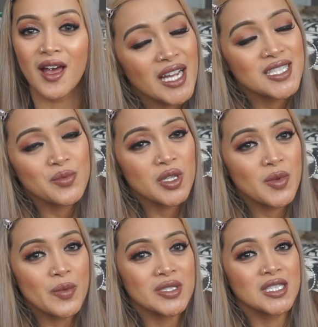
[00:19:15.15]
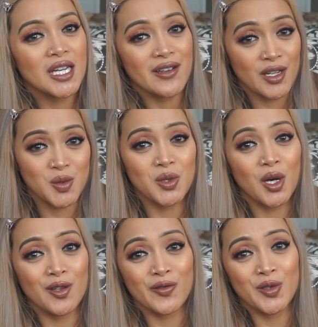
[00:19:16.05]
I just want to be able to connect with
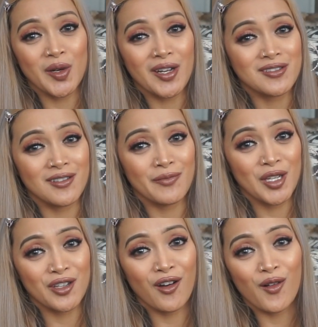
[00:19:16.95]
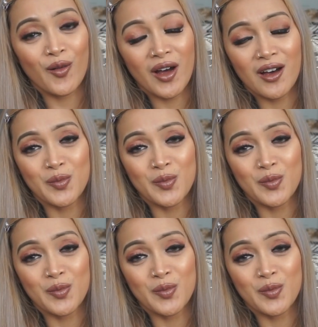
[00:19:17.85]
all of you guys, and let me know